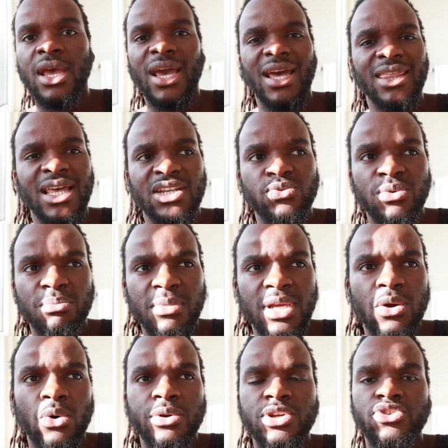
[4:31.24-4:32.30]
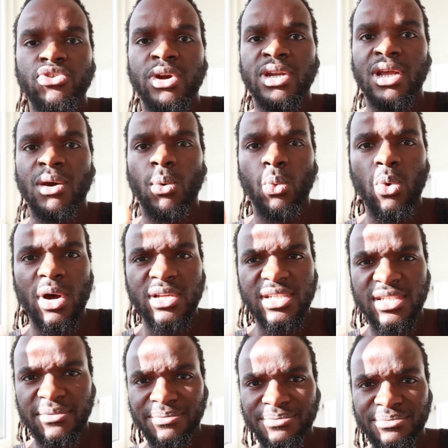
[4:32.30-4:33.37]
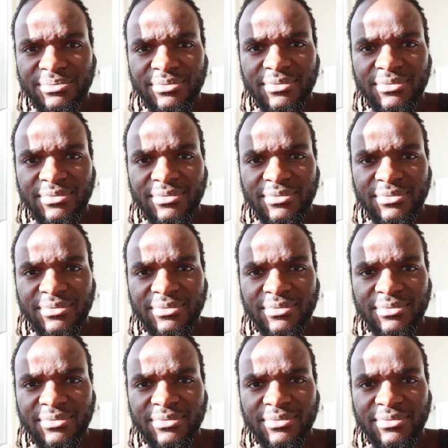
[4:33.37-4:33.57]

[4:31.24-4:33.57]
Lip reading: and that's with me only training it once